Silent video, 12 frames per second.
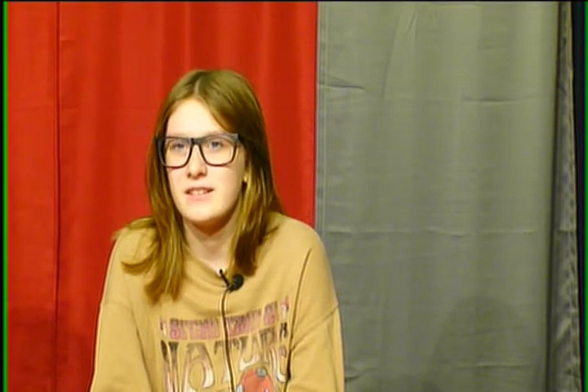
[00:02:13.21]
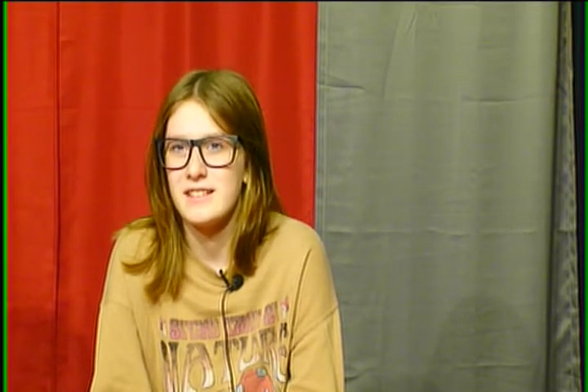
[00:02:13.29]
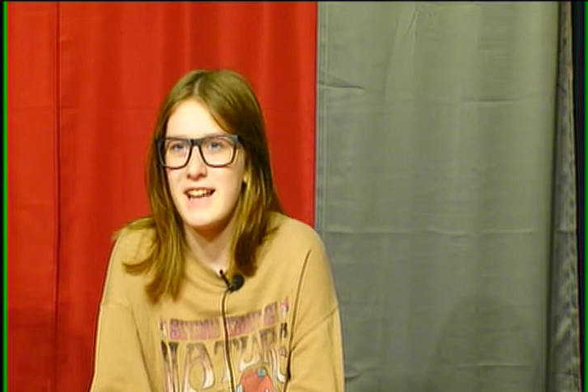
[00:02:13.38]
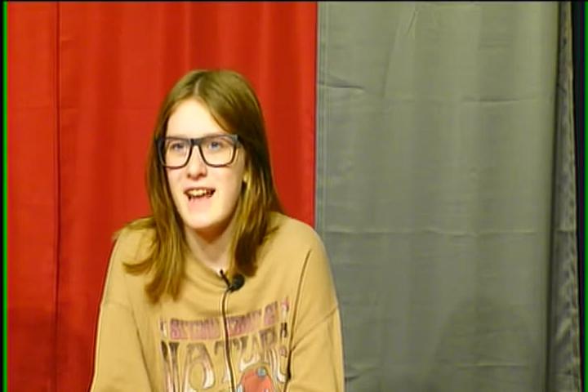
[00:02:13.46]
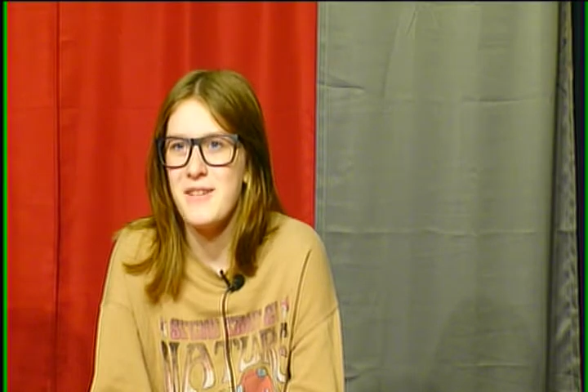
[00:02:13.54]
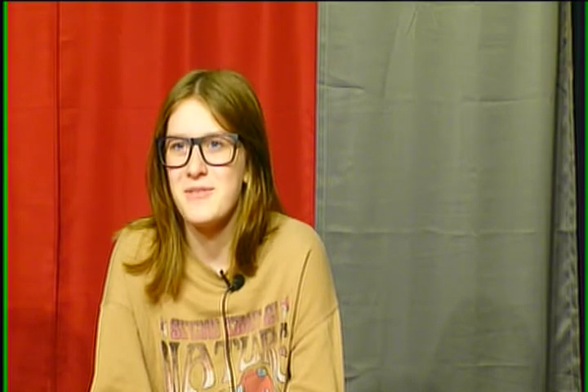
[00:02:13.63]

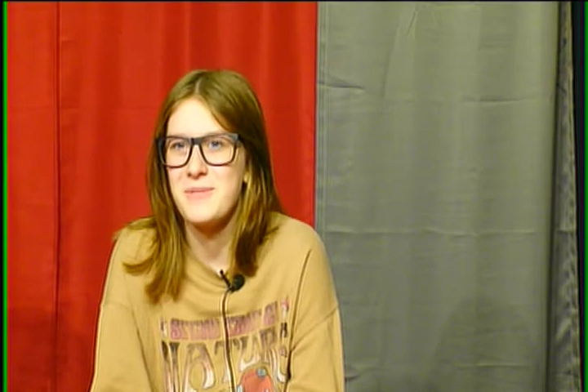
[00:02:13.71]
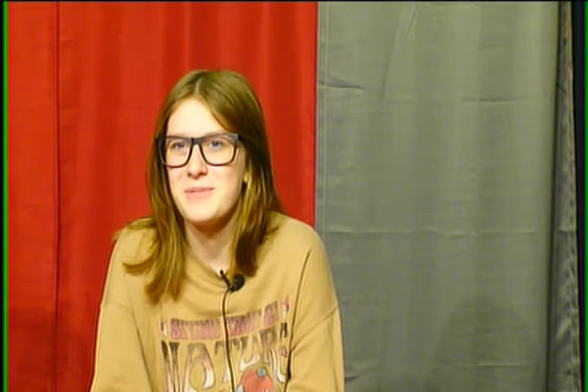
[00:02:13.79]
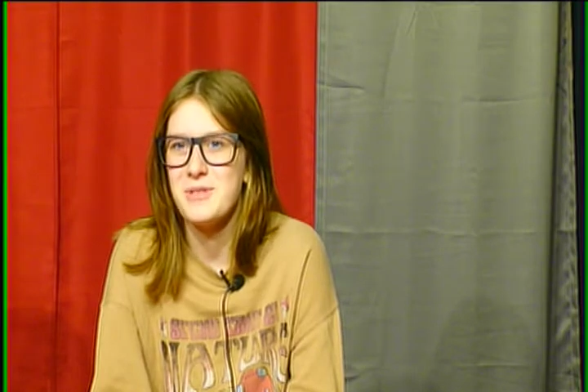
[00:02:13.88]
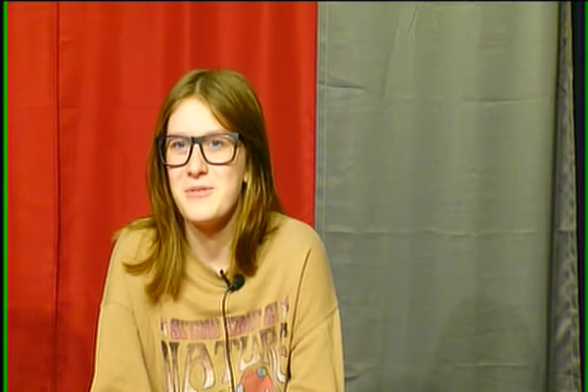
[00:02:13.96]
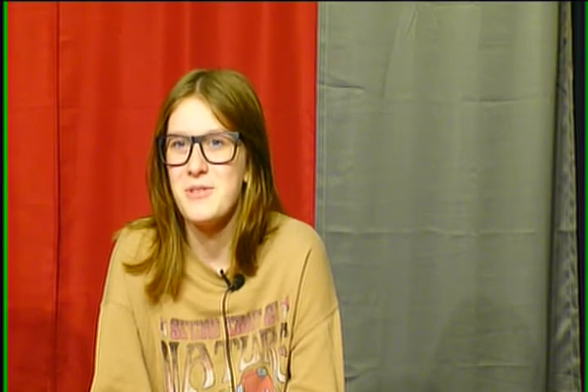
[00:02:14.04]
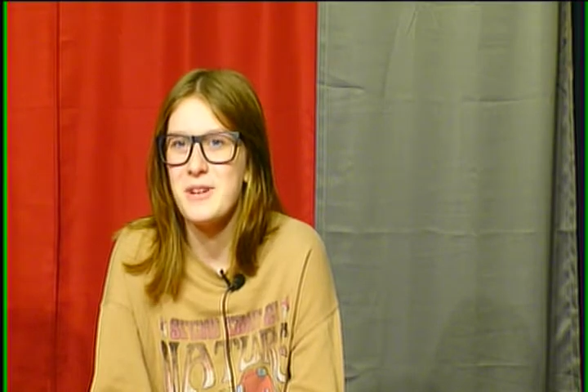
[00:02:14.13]
today from
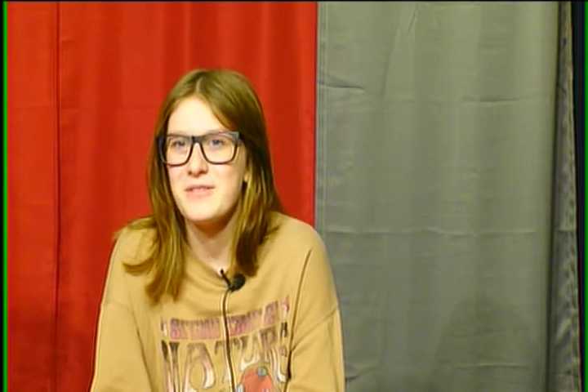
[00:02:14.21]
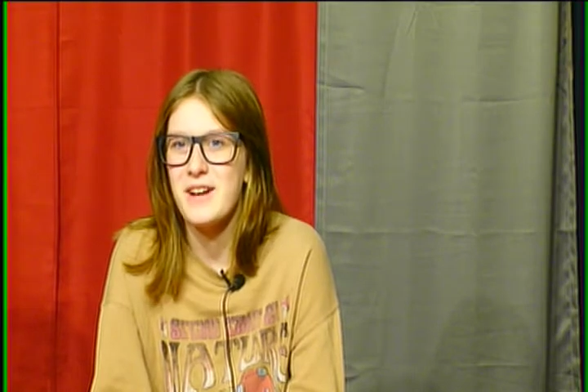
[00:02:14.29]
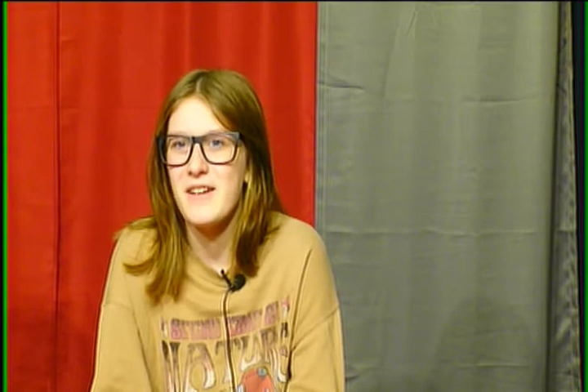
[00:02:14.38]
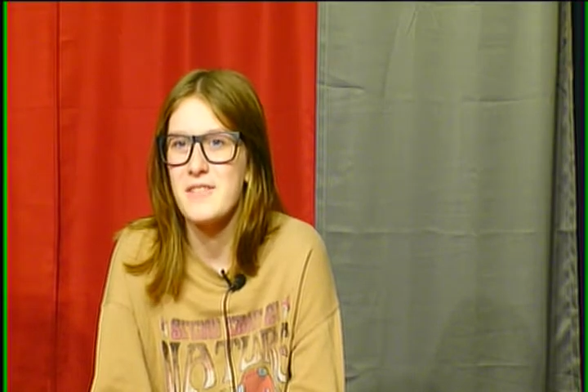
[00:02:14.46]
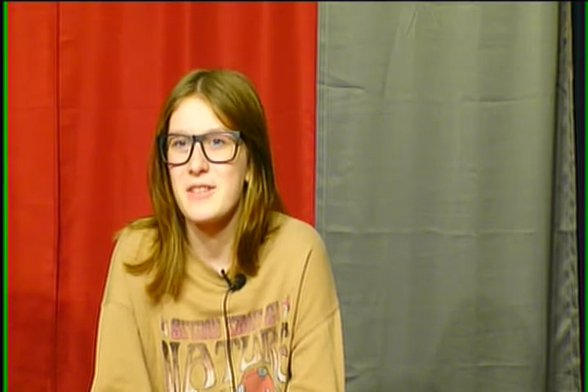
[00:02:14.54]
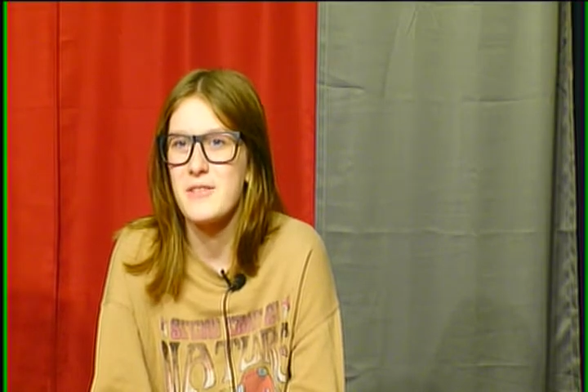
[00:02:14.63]

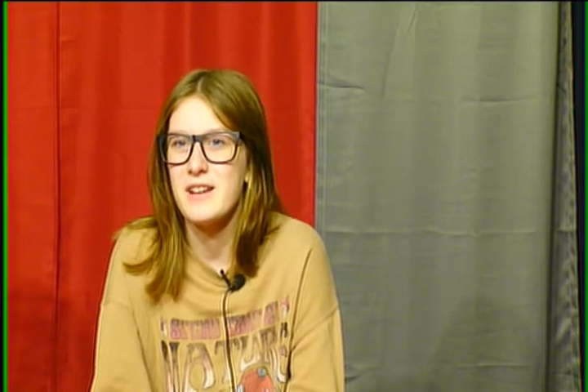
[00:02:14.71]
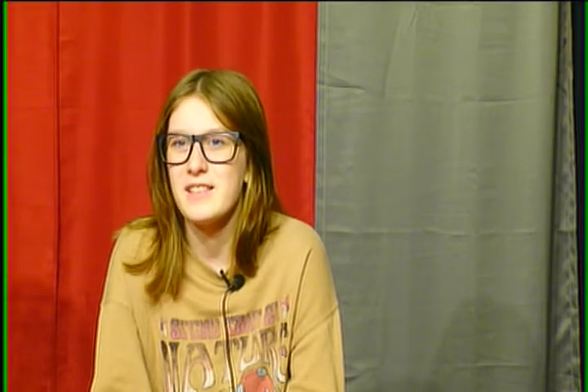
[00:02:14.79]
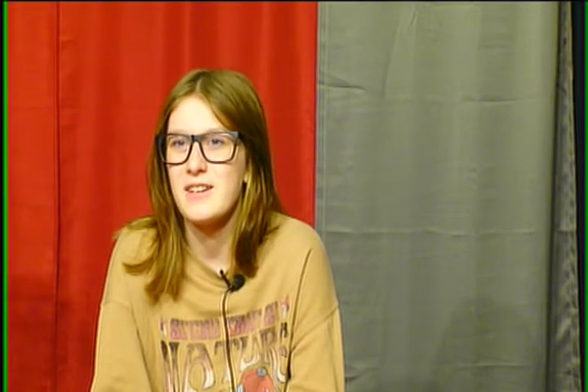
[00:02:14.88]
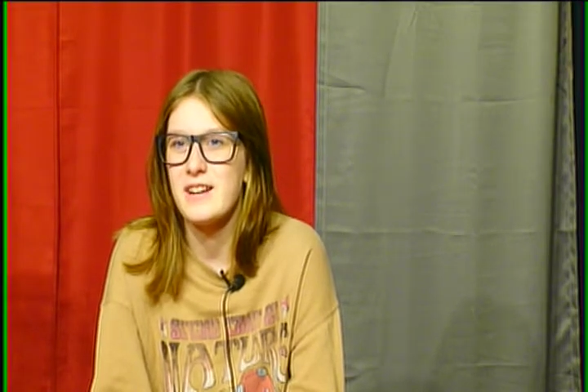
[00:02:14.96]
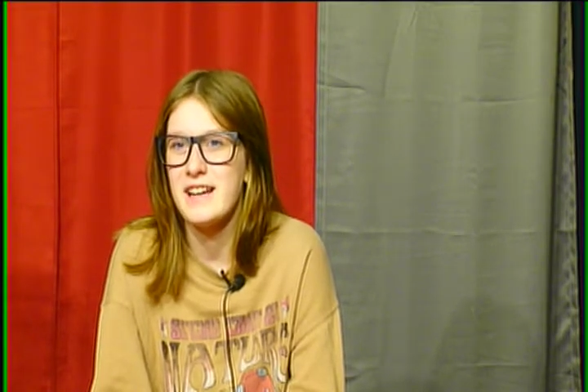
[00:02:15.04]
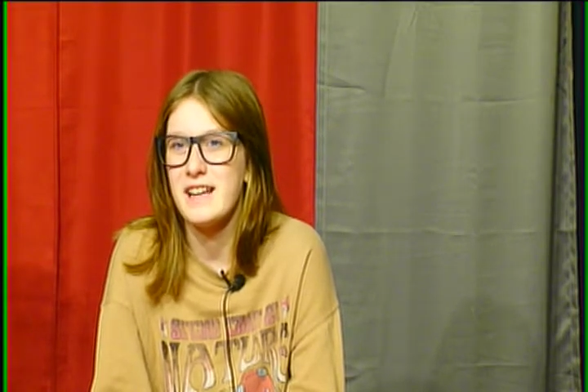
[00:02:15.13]
2:45 to
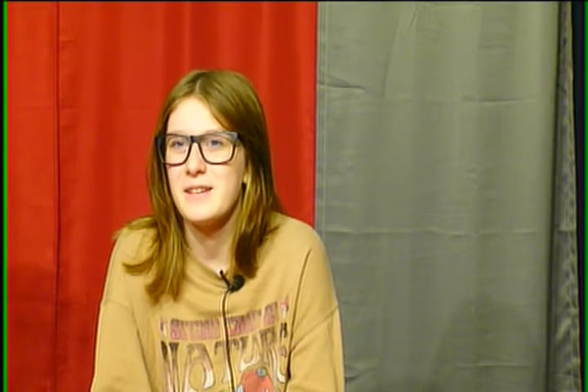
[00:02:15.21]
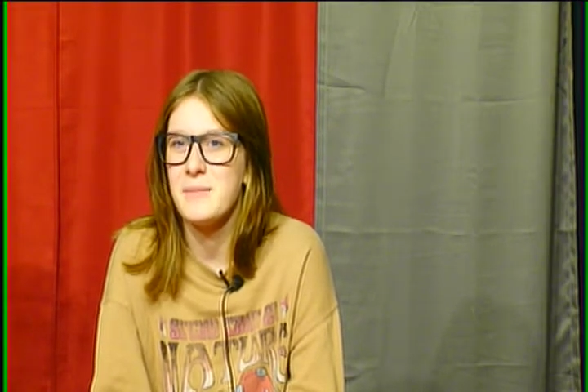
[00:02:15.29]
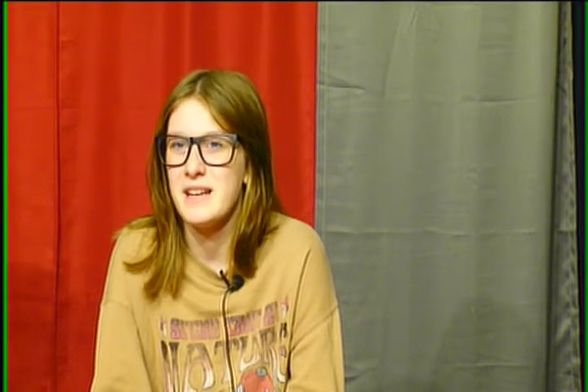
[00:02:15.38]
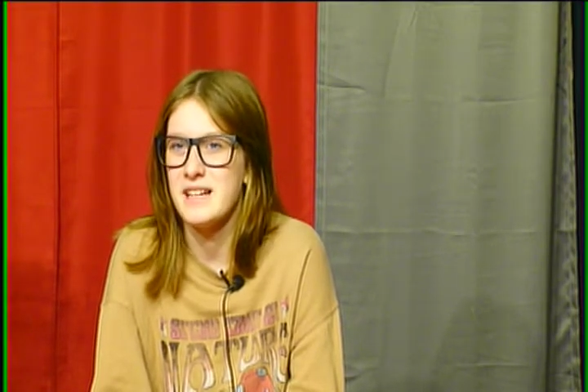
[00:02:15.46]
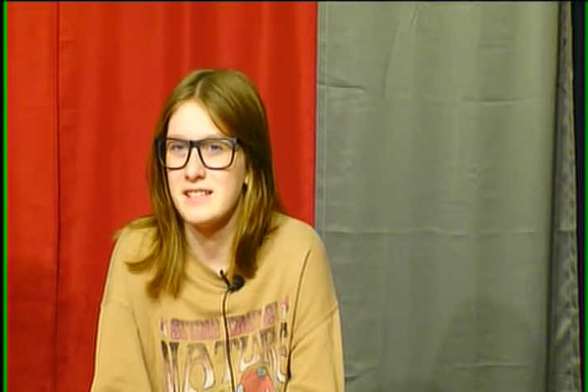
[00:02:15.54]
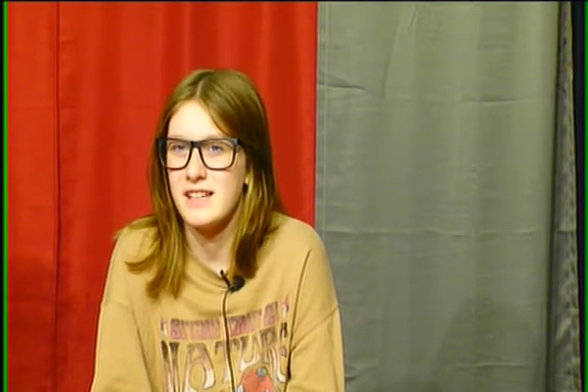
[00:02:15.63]
3:30 in the
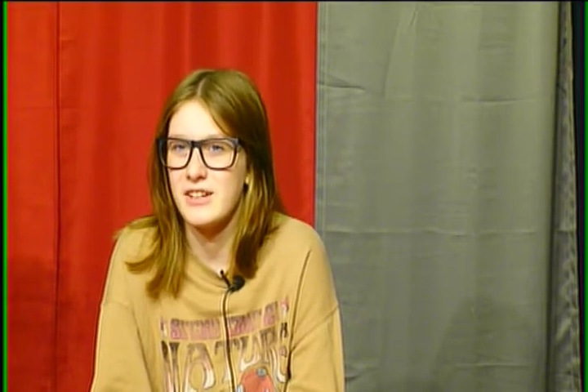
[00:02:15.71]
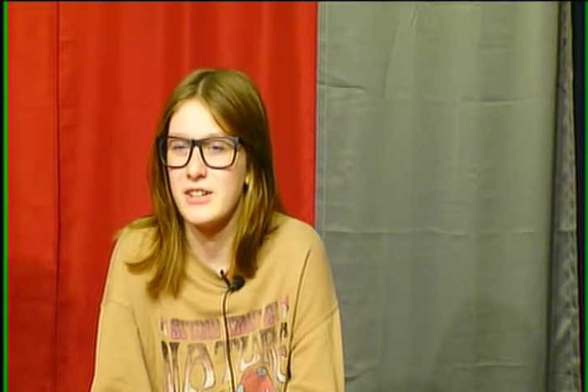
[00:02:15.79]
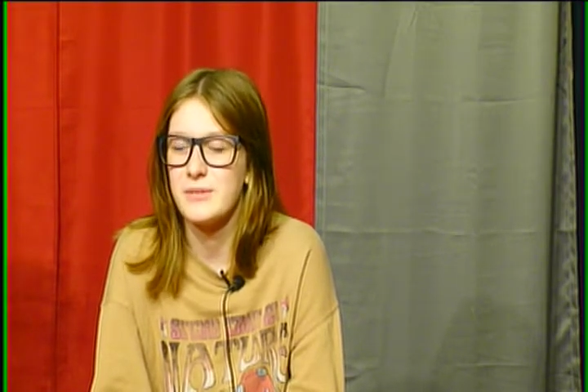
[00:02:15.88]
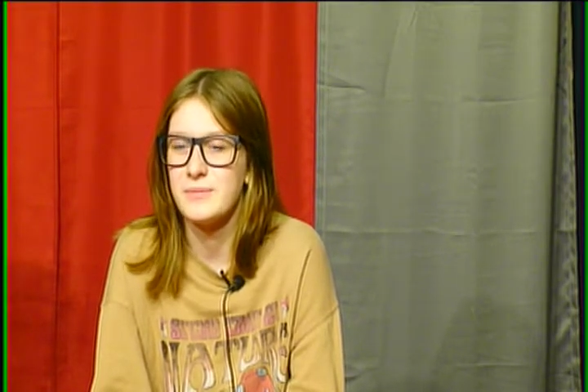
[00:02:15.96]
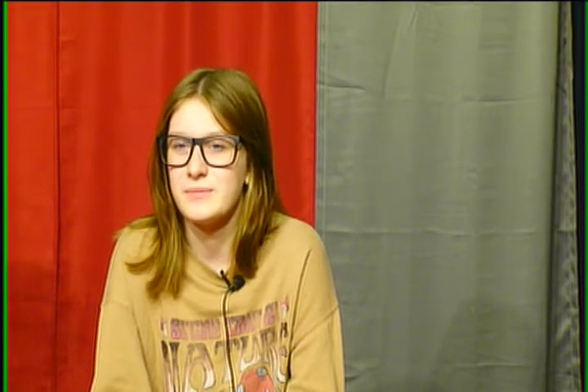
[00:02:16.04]
Media Center.